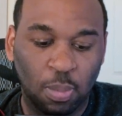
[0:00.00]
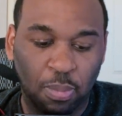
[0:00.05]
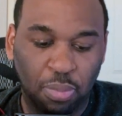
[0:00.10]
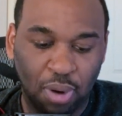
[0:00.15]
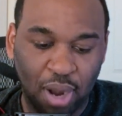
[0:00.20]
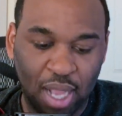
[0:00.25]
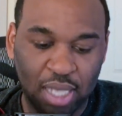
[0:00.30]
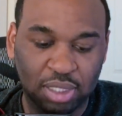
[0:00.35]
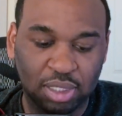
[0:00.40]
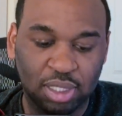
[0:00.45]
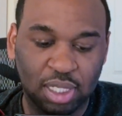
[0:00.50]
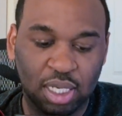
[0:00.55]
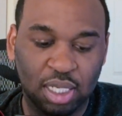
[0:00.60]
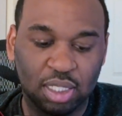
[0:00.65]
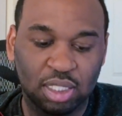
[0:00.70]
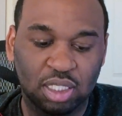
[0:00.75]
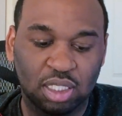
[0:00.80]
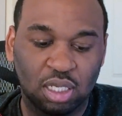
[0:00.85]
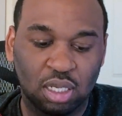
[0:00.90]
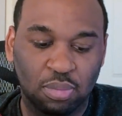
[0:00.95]

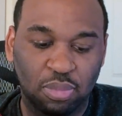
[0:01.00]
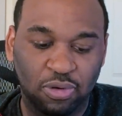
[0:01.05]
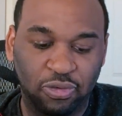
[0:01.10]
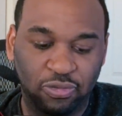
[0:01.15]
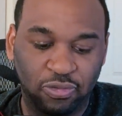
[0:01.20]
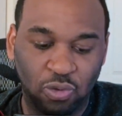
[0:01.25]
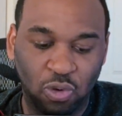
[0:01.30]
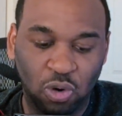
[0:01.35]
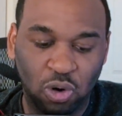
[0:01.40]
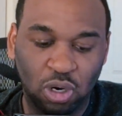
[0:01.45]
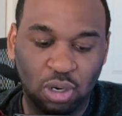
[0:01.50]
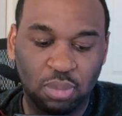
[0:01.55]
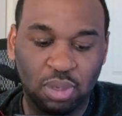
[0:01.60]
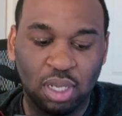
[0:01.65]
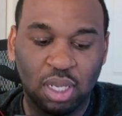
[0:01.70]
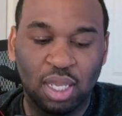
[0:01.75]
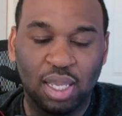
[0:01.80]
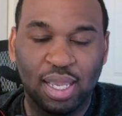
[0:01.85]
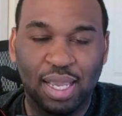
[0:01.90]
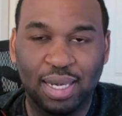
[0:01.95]
process, perform,
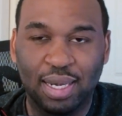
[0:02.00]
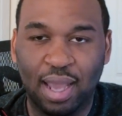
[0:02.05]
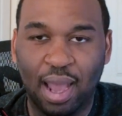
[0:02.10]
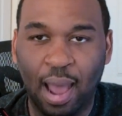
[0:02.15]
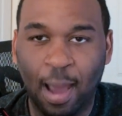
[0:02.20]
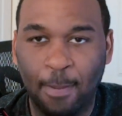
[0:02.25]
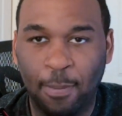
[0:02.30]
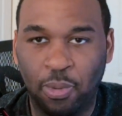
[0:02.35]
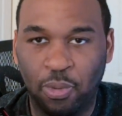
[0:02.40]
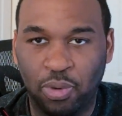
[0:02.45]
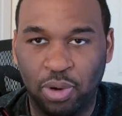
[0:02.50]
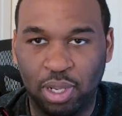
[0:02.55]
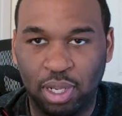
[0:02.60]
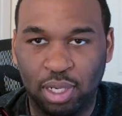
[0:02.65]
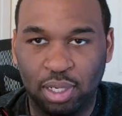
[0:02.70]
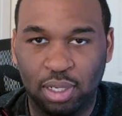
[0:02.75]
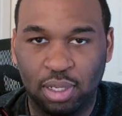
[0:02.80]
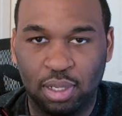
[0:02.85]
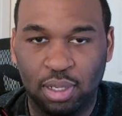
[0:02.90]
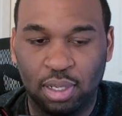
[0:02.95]
and
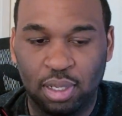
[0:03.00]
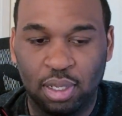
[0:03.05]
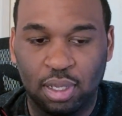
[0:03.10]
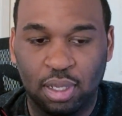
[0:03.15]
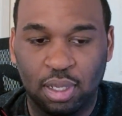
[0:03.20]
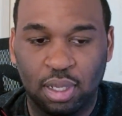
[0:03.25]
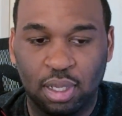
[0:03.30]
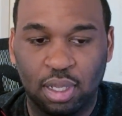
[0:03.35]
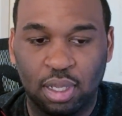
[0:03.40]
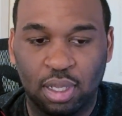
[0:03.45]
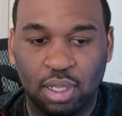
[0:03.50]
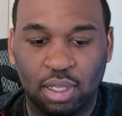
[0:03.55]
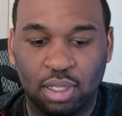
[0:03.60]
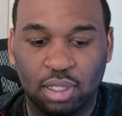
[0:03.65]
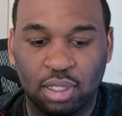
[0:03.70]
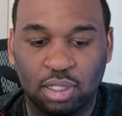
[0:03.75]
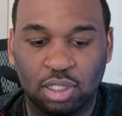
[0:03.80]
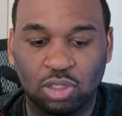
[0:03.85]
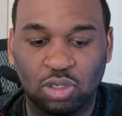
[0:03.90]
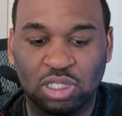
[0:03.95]
operate,
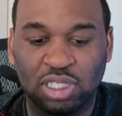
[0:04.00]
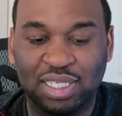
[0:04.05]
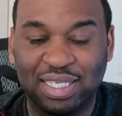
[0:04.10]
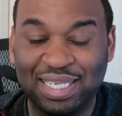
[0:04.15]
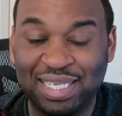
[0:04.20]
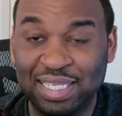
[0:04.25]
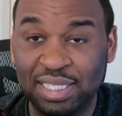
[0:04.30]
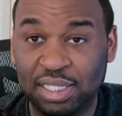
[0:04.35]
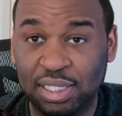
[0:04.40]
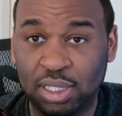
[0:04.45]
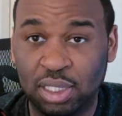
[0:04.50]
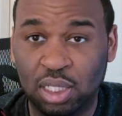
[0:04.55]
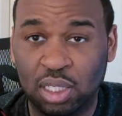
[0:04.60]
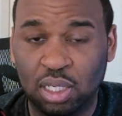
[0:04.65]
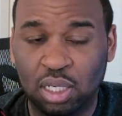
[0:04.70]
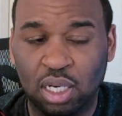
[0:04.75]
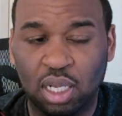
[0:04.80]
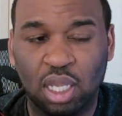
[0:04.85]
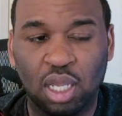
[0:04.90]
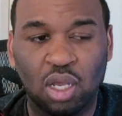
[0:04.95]
so it's
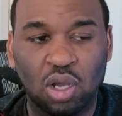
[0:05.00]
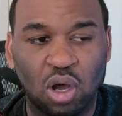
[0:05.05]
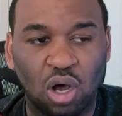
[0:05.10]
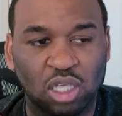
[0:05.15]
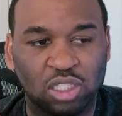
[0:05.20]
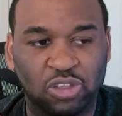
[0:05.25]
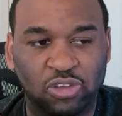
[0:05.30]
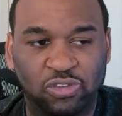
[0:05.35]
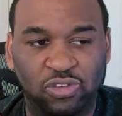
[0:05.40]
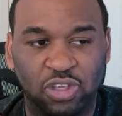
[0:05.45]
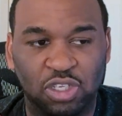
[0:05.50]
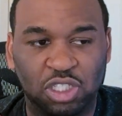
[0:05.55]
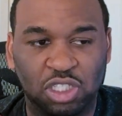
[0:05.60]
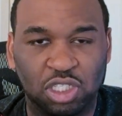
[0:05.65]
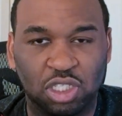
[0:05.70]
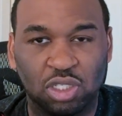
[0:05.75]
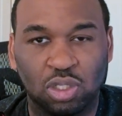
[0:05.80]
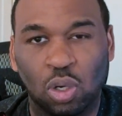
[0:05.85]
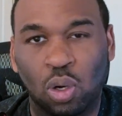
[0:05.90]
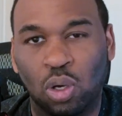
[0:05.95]
easier and cost
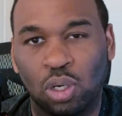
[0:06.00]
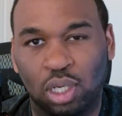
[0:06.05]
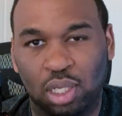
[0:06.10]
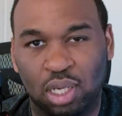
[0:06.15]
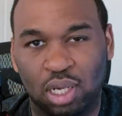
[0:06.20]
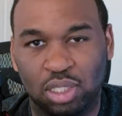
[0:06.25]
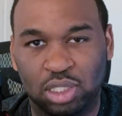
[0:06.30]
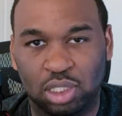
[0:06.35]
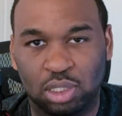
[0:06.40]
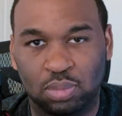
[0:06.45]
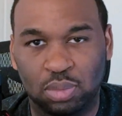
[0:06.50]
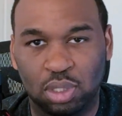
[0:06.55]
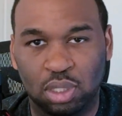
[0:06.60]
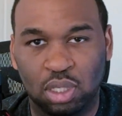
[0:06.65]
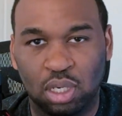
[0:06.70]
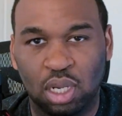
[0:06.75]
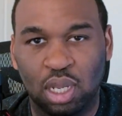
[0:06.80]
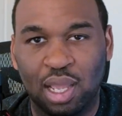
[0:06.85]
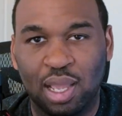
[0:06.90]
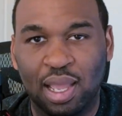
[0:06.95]
efficient on a customer.
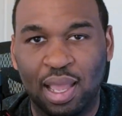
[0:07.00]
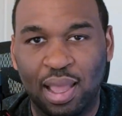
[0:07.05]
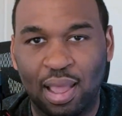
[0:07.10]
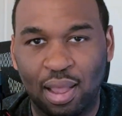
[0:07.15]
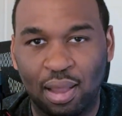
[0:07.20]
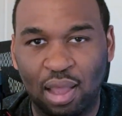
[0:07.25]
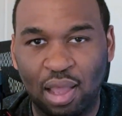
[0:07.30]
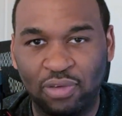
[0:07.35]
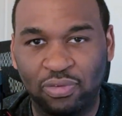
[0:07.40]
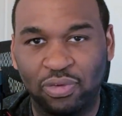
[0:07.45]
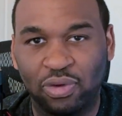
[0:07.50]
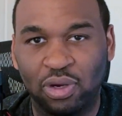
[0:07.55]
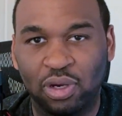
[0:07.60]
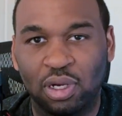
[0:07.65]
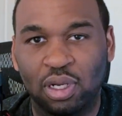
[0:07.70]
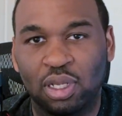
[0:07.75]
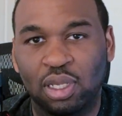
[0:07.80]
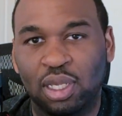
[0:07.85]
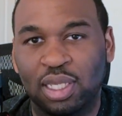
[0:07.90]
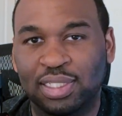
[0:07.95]

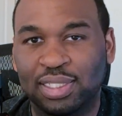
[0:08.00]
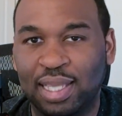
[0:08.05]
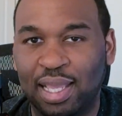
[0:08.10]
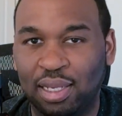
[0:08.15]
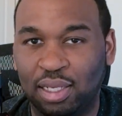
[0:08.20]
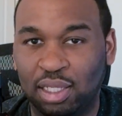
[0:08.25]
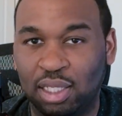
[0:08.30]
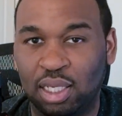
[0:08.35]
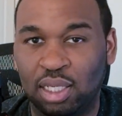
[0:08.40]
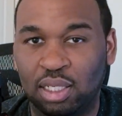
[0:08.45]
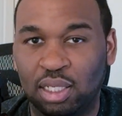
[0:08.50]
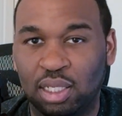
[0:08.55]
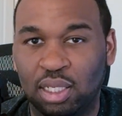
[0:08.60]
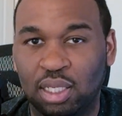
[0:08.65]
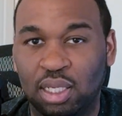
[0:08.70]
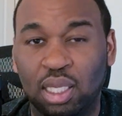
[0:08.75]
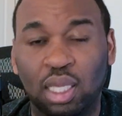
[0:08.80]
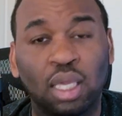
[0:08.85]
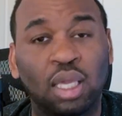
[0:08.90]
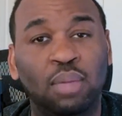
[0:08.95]
However, it's elegant
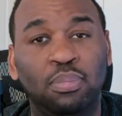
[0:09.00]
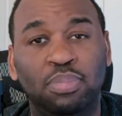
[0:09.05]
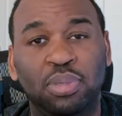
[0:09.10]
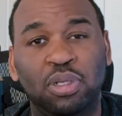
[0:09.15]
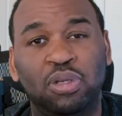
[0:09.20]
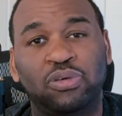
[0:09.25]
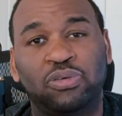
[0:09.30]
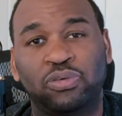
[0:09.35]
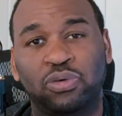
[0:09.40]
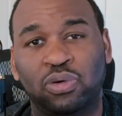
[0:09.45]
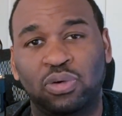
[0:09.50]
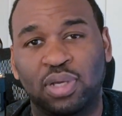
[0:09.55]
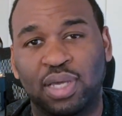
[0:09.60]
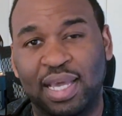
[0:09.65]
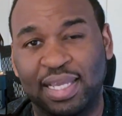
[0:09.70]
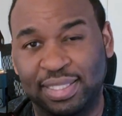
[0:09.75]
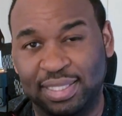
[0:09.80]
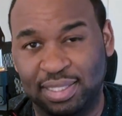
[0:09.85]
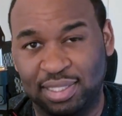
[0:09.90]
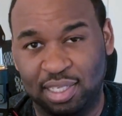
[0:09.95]
and beautiful
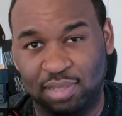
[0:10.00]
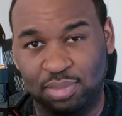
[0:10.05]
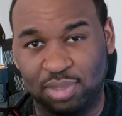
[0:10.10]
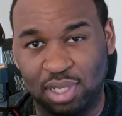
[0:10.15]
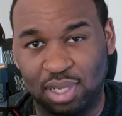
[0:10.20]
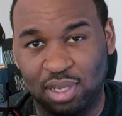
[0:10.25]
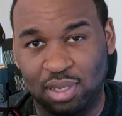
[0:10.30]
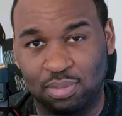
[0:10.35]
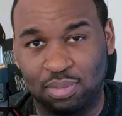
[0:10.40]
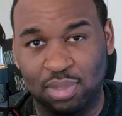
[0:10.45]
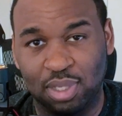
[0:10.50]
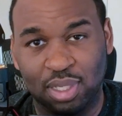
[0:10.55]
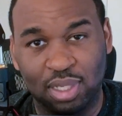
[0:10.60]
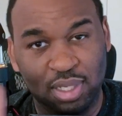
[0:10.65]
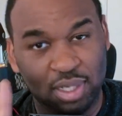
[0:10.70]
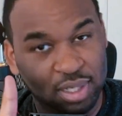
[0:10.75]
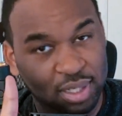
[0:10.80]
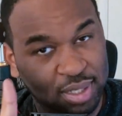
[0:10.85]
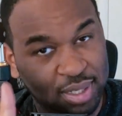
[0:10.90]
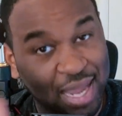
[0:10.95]
at the same time.
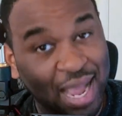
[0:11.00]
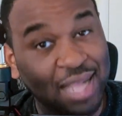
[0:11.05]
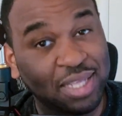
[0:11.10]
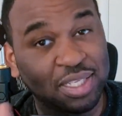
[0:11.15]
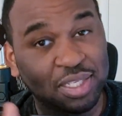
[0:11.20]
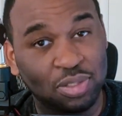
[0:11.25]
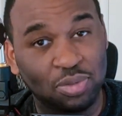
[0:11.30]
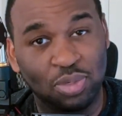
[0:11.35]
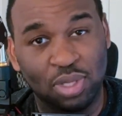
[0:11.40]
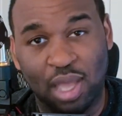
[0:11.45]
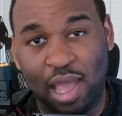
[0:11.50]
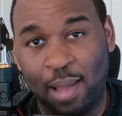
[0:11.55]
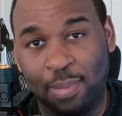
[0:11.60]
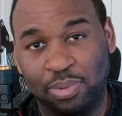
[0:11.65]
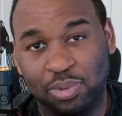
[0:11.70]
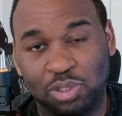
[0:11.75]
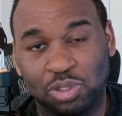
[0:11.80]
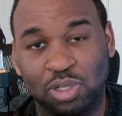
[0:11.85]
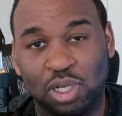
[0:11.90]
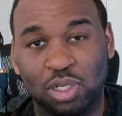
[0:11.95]
That's what
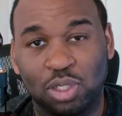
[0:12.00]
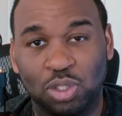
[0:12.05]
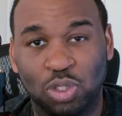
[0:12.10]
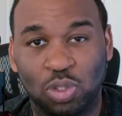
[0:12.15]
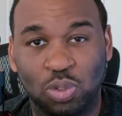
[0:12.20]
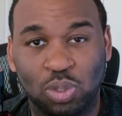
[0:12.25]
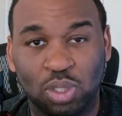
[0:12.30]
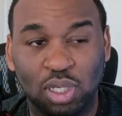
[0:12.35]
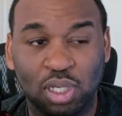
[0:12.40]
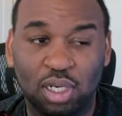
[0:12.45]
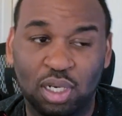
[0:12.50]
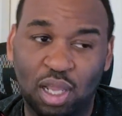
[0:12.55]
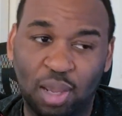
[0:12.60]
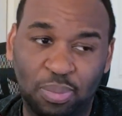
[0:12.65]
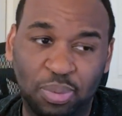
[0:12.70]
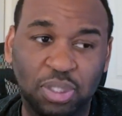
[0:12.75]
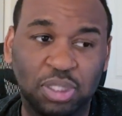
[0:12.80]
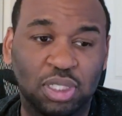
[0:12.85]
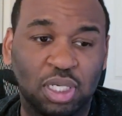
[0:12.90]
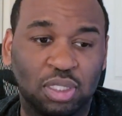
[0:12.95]
Apple's trying to do. I
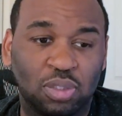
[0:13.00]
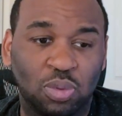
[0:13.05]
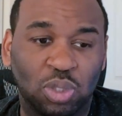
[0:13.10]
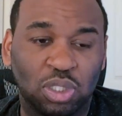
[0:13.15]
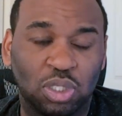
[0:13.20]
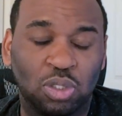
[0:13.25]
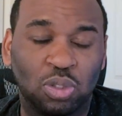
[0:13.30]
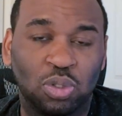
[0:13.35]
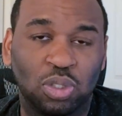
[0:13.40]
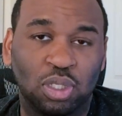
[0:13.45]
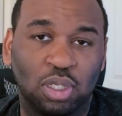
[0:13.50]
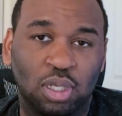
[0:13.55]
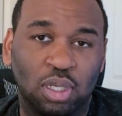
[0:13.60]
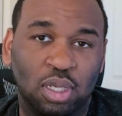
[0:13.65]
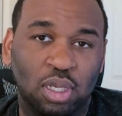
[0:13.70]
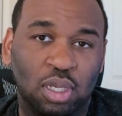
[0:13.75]
appreciate the work they're doing.